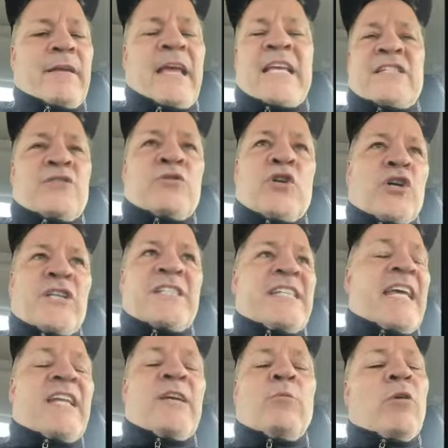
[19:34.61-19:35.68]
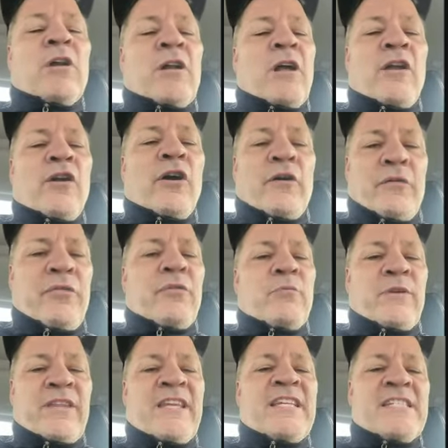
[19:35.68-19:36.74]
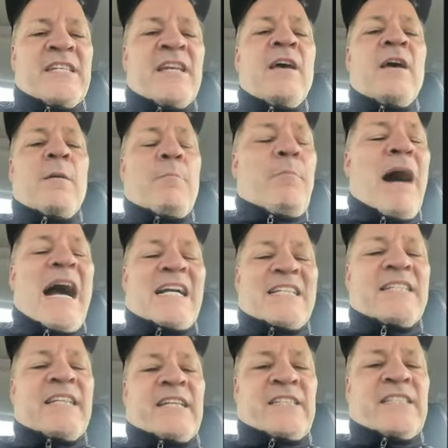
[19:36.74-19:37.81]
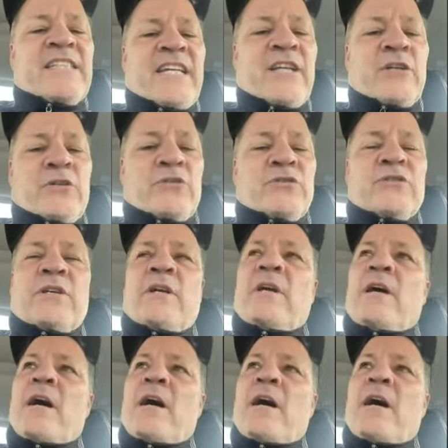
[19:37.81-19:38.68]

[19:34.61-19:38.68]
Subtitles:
as good as anyone on earth with his boxing skills.